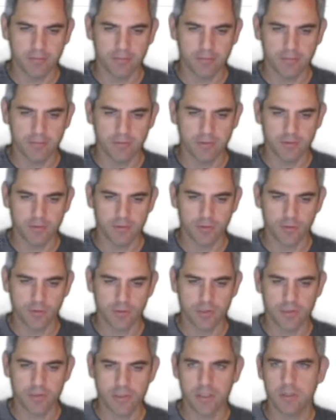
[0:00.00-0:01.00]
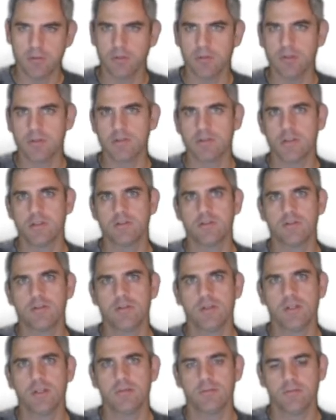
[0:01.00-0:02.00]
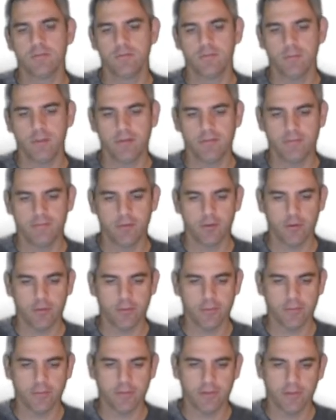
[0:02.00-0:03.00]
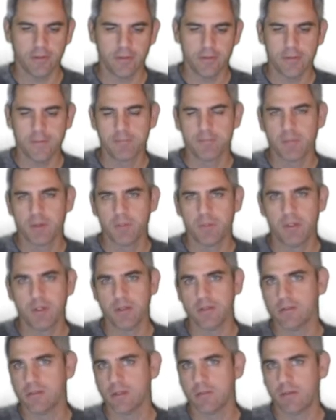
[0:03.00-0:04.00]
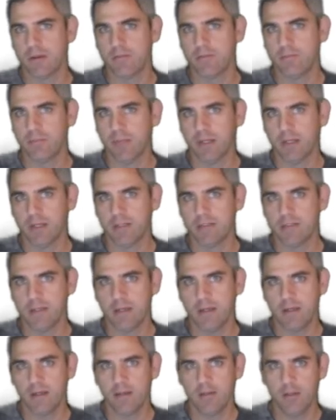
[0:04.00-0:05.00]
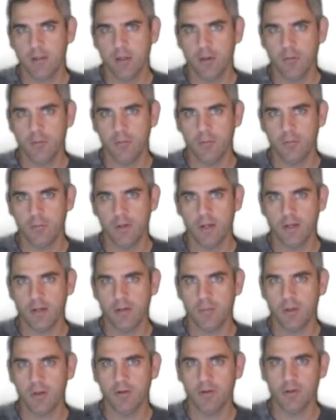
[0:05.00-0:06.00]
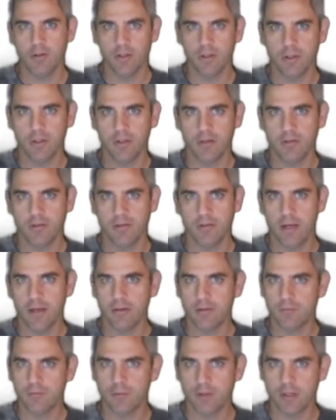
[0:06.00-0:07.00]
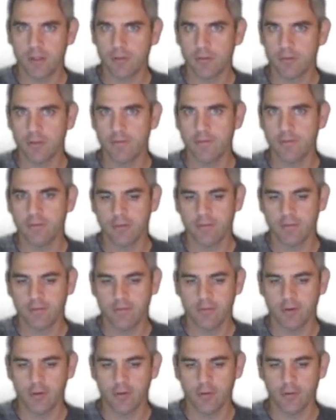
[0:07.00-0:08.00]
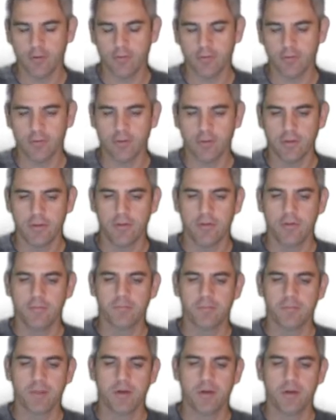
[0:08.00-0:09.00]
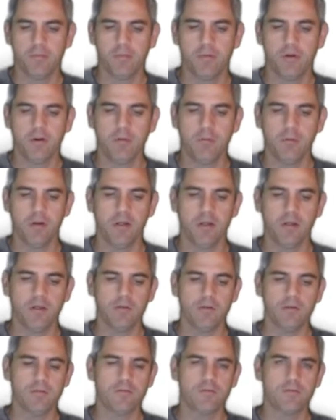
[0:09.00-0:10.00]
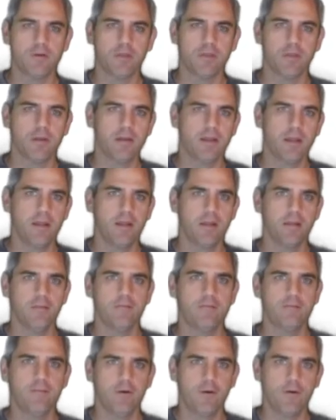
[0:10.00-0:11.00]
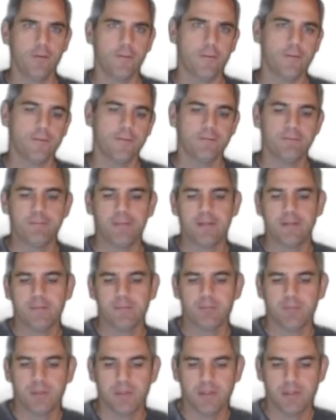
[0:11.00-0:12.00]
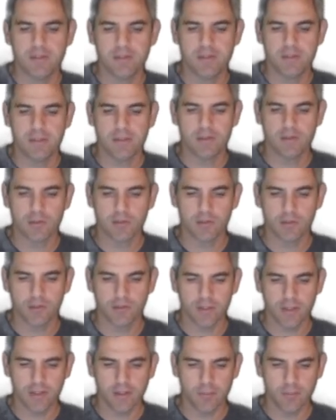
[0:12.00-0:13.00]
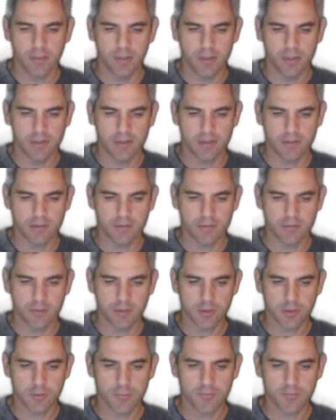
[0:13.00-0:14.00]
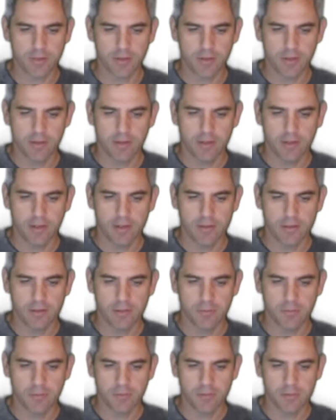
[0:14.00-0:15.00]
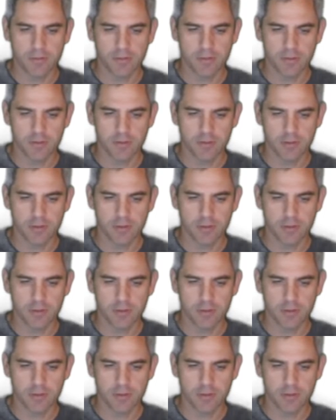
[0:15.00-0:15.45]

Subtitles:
source sequence that's unique for my phone. Because like I said, we're not going to be able to look into Active Directory for the phone. All I want to use for authenticating the phone is the internal database. So I simply just